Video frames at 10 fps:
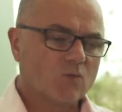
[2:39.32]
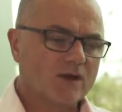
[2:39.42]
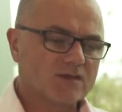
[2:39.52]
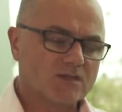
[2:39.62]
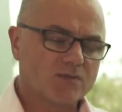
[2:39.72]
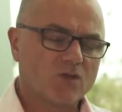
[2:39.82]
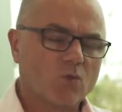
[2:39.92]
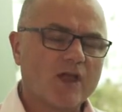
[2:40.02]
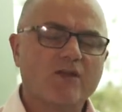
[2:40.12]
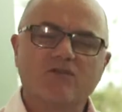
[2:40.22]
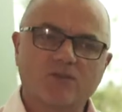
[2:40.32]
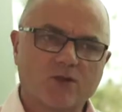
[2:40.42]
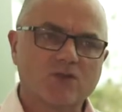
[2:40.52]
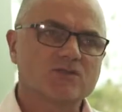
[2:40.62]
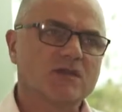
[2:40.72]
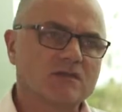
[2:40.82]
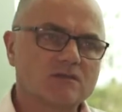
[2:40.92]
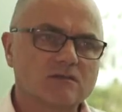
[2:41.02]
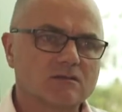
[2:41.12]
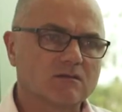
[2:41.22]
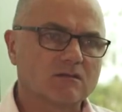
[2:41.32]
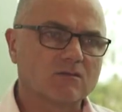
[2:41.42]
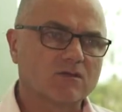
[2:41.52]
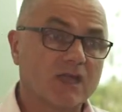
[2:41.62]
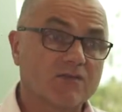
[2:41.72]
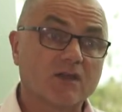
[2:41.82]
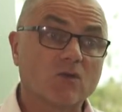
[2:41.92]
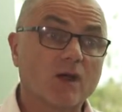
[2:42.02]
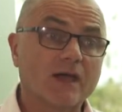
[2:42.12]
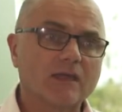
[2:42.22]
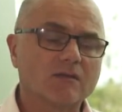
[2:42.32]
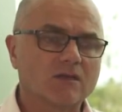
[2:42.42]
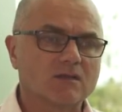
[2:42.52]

One is to be aware of the process that we have underway.